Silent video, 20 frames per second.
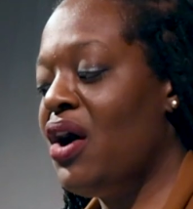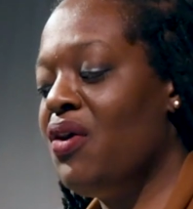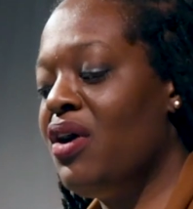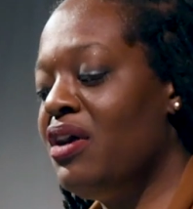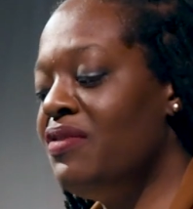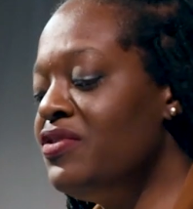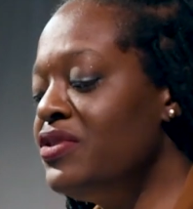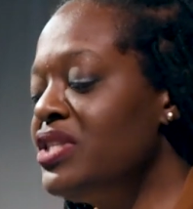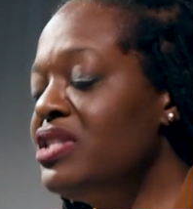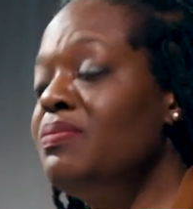
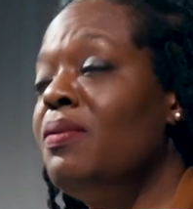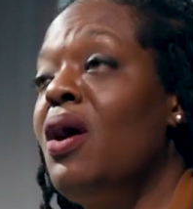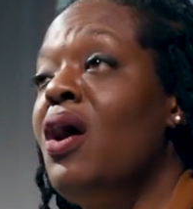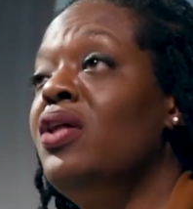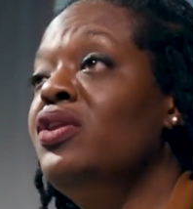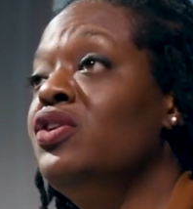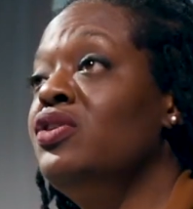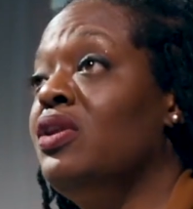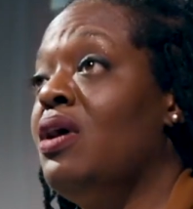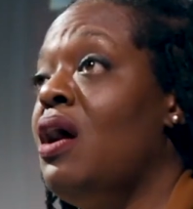however
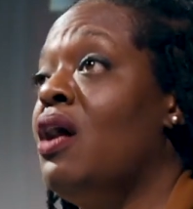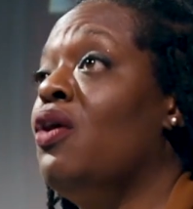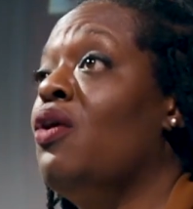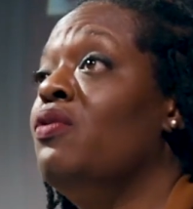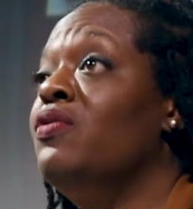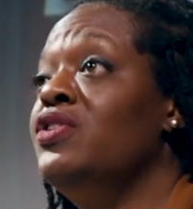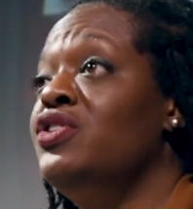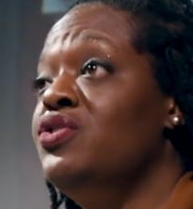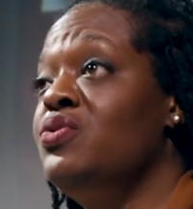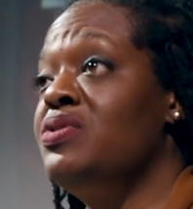small or long
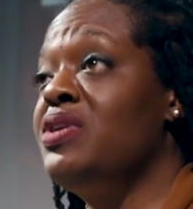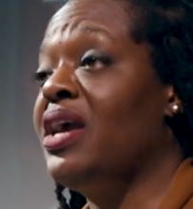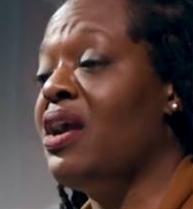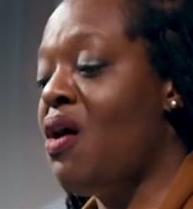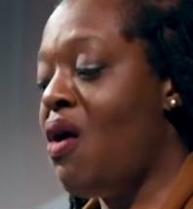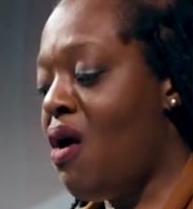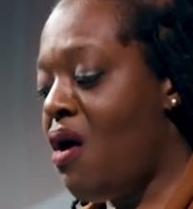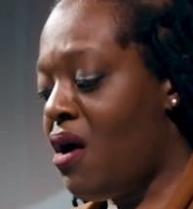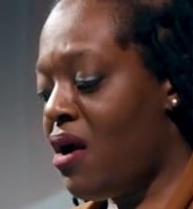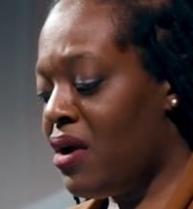overdue they
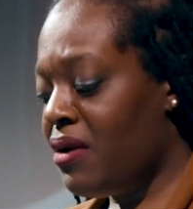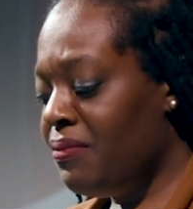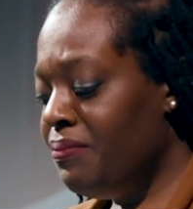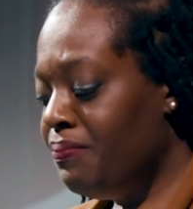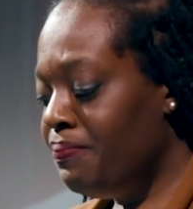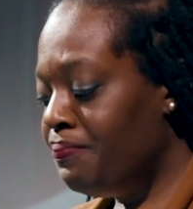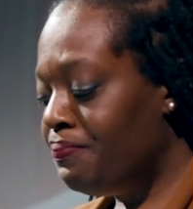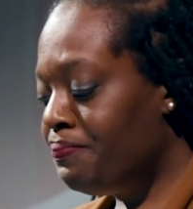are,